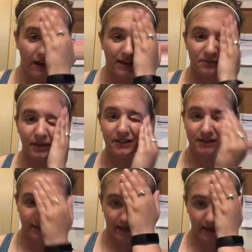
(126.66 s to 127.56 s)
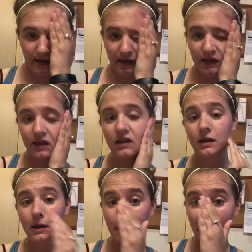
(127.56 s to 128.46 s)
as best as I
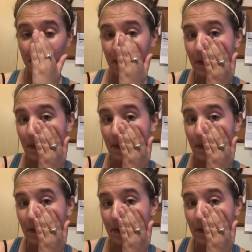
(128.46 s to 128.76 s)
can.